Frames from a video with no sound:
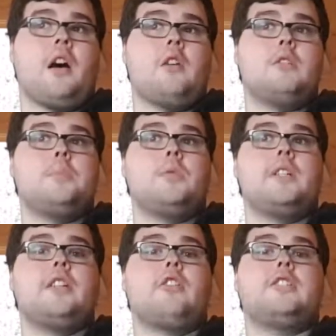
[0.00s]
I was born
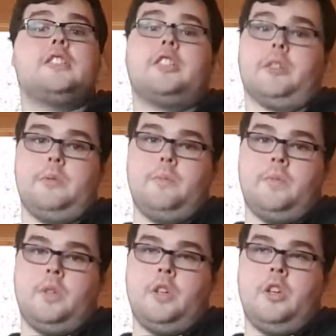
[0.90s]
in 92
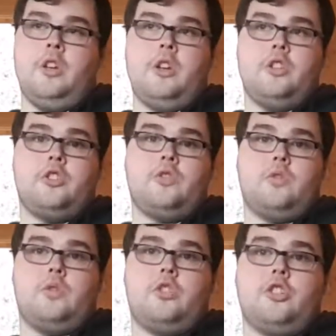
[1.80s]

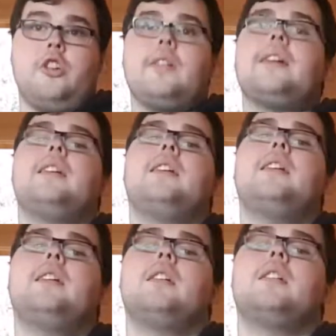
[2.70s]
during
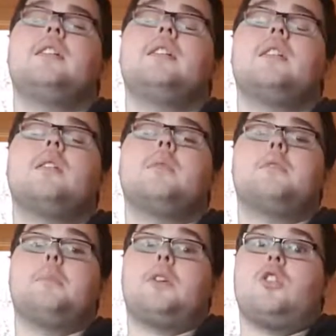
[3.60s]

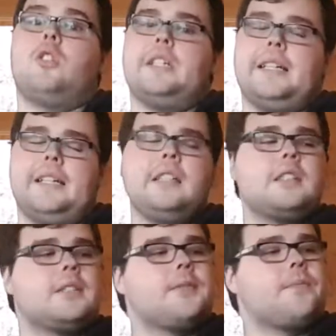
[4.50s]
the McCoy
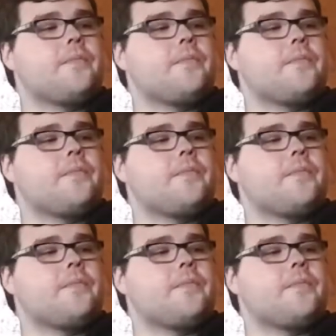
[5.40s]
years,